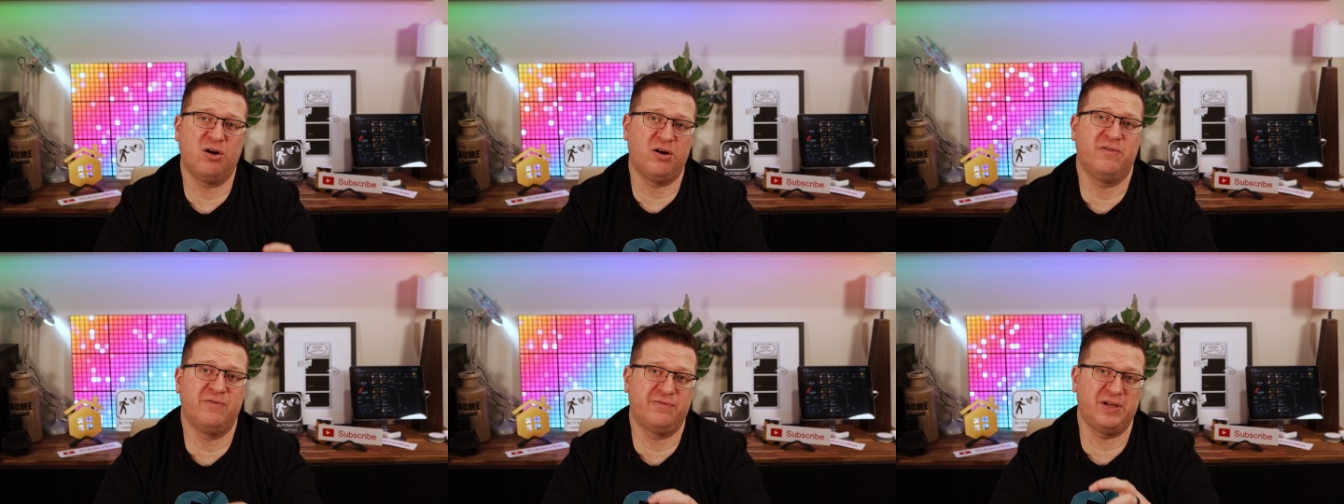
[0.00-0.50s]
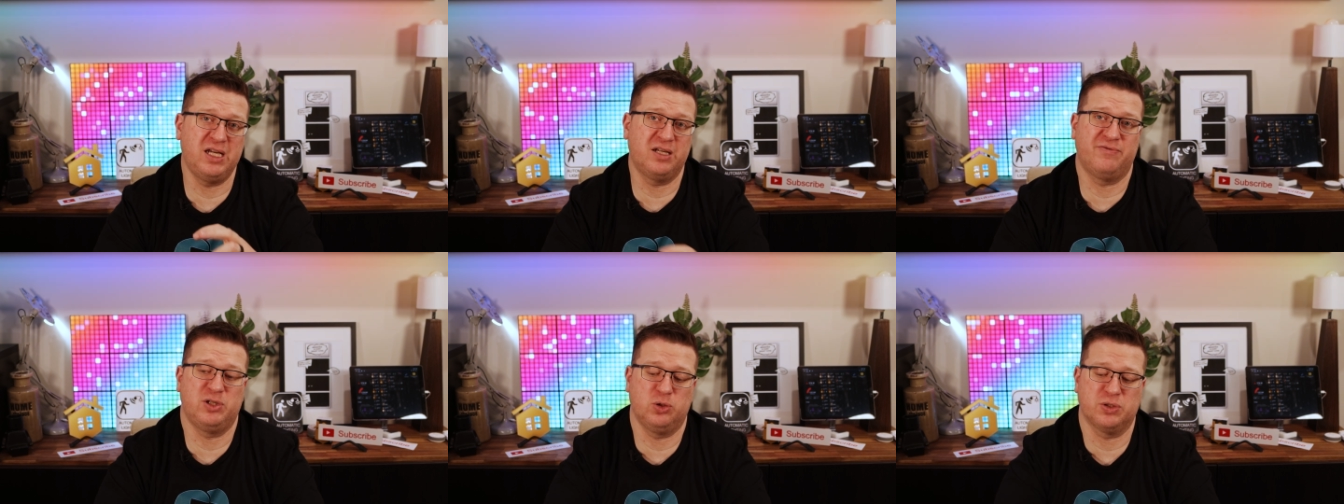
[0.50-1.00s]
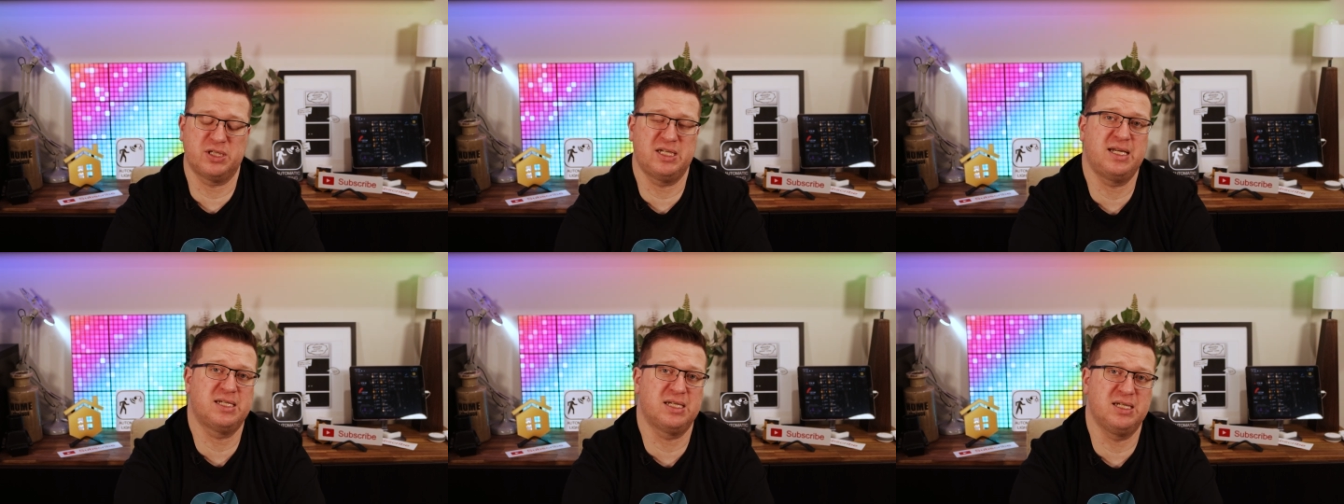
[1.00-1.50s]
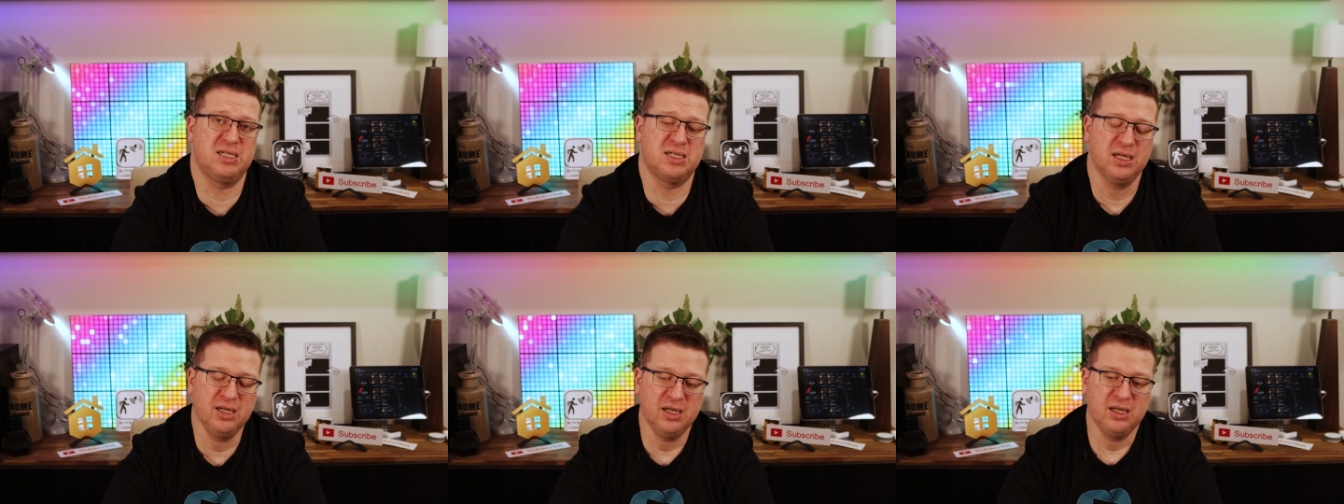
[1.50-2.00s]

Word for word: of individual sensors,